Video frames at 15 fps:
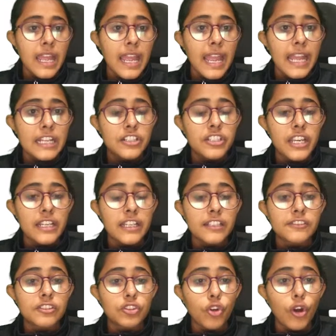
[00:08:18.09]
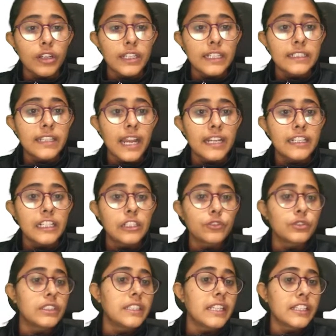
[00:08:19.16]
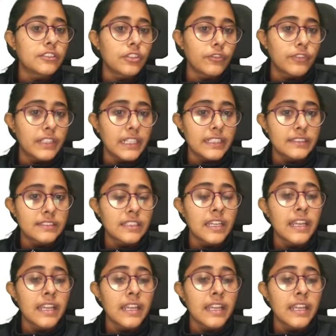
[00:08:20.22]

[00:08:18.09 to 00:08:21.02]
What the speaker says: and check is not entitled to the days of grace.